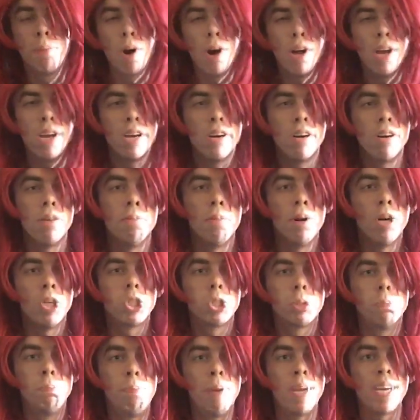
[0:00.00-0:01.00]

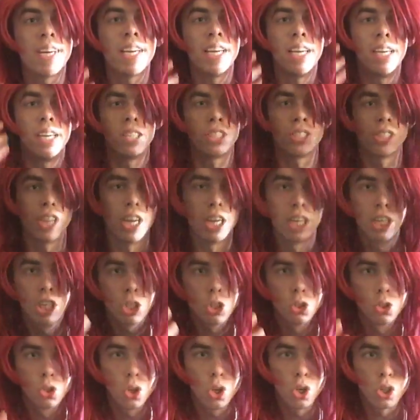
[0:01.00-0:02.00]
most biggest and
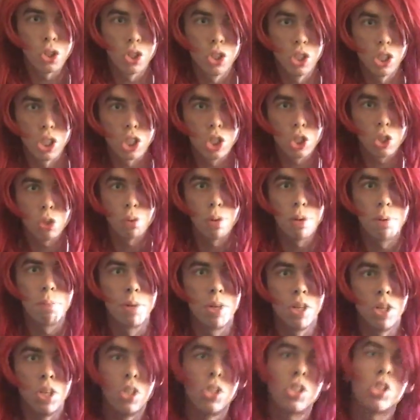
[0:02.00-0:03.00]
dirtiest
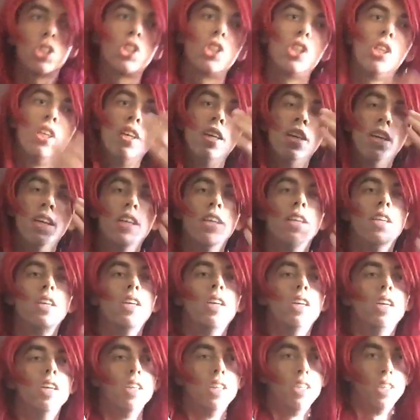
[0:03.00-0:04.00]
criminals.
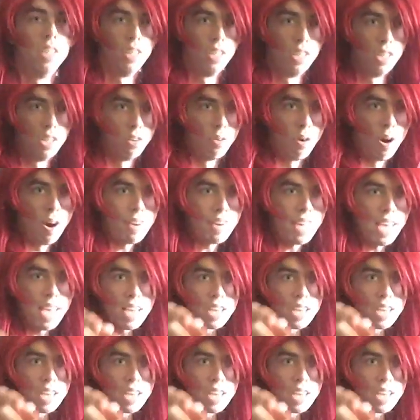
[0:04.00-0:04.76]
One